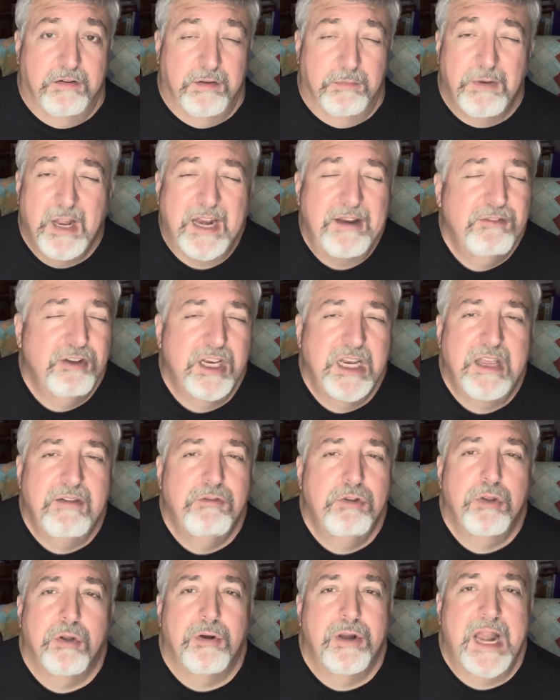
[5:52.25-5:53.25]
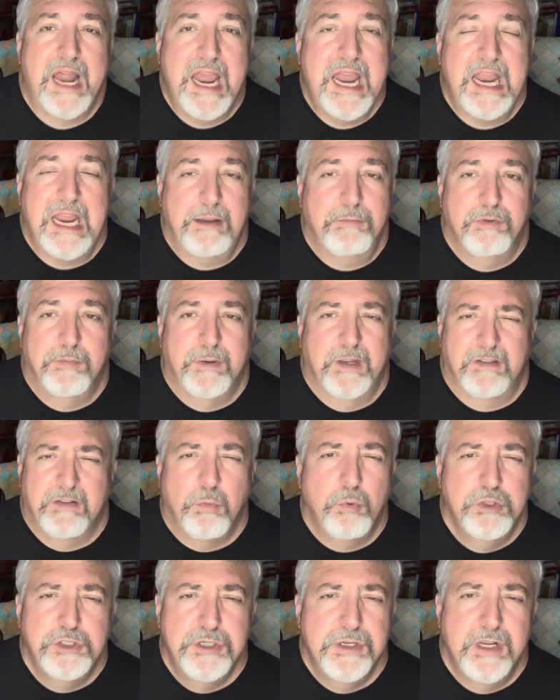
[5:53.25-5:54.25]
I'm not even going to give you their names because I
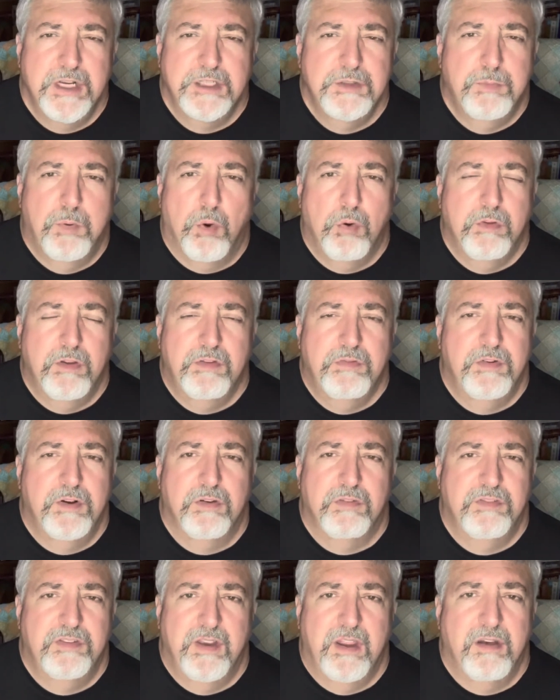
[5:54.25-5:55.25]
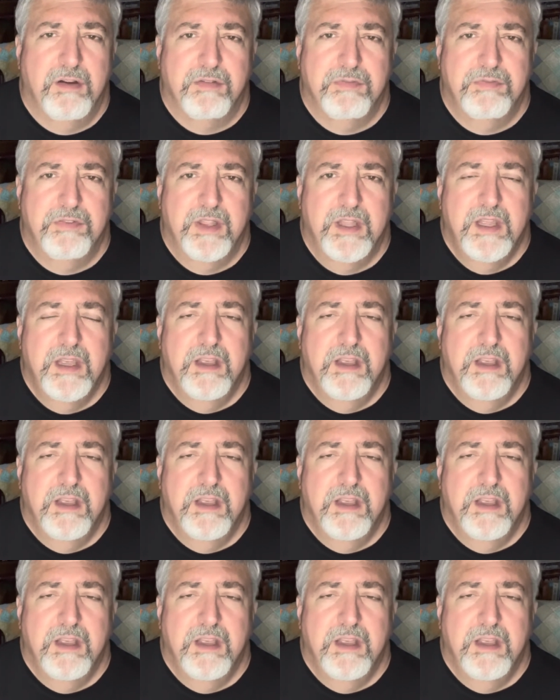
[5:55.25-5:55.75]
want you to explore this for yourself.